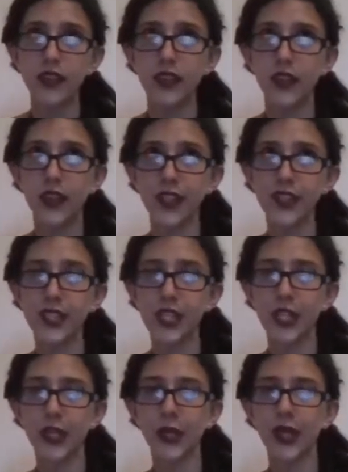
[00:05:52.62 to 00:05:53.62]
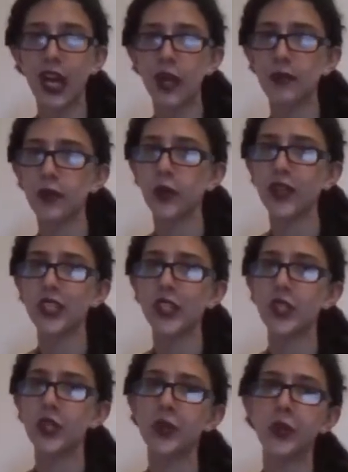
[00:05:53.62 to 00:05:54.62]
this year I'm going to
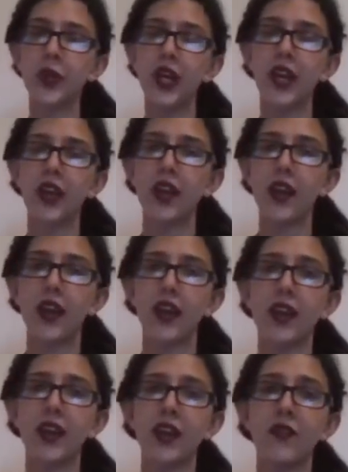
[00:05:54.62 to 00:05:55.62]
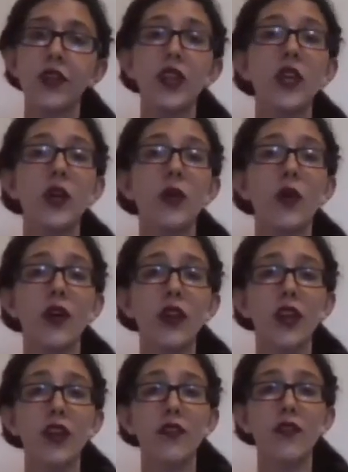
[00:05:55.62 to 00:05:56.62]
do a video on
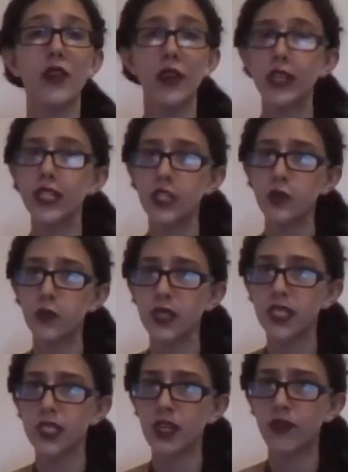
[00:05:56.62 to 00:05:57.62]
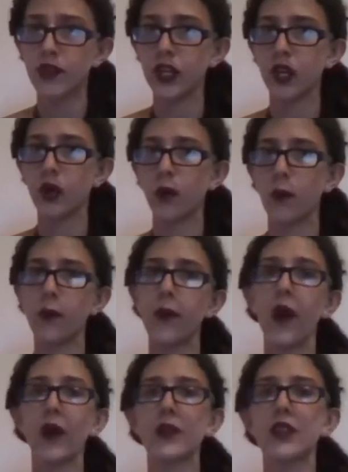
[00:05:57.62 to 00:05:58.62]
a very specific
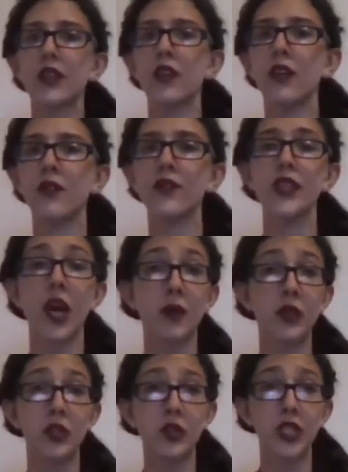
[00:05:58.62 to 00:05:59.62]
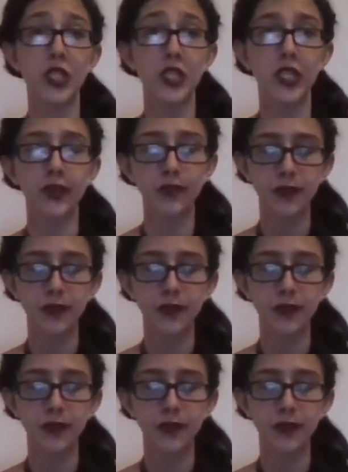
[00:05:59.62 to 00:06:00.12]
part of Samhain tradition.